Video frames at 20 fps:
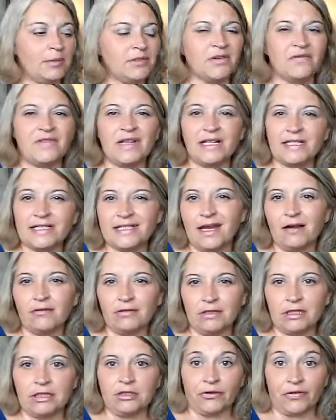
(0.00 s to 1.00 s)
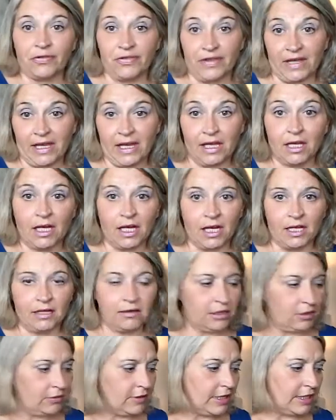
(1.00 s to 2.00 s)
So if that's not really your thing,
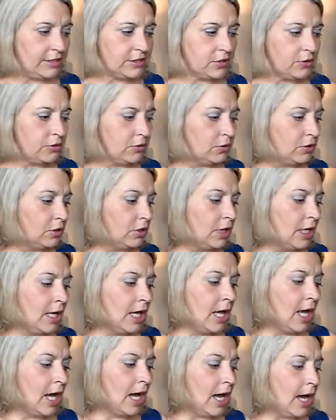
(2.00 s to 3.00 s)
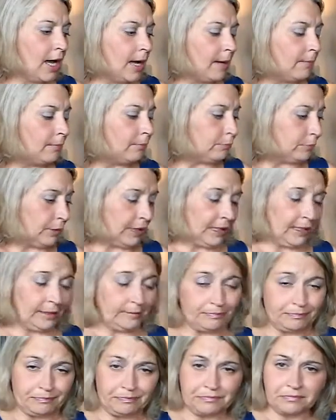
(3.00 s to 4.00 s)
you know, that's cool.
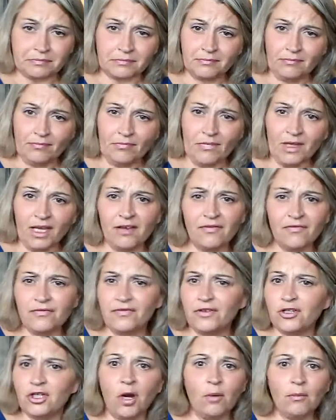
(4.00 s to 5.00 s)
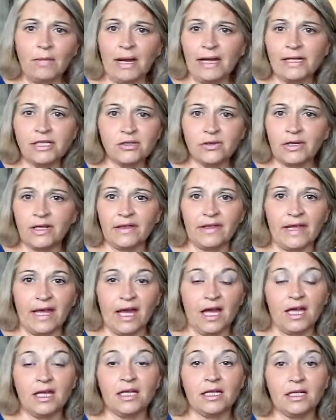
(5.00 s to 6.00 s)
But if you don't mind doing
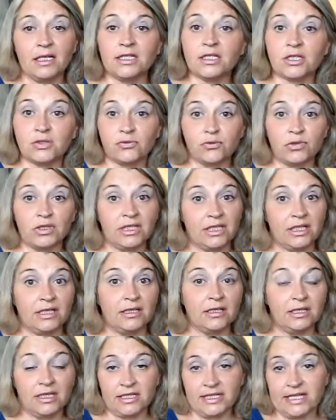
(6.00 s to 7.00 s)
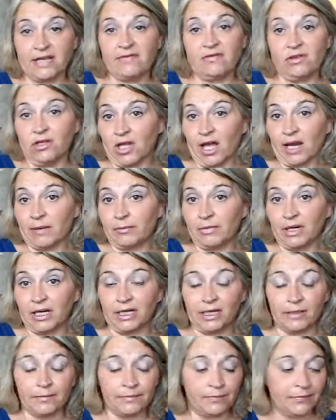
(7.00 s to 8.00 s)
that, it's really can save you a lot of
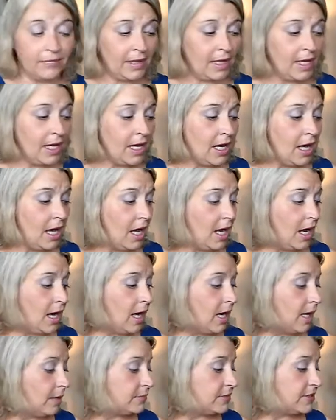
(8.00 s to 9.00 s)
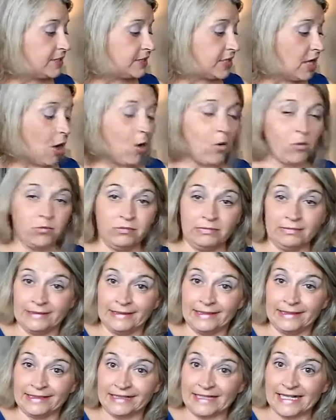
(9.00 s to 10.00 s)
money. So
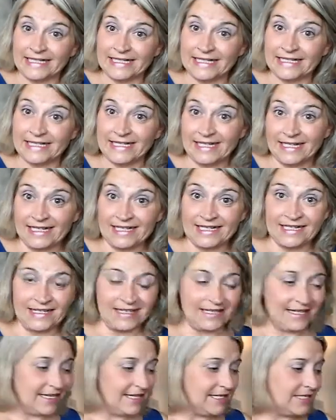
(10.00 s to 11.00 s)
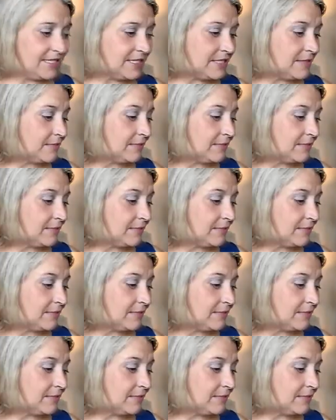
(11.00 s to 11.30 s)
let's get into this.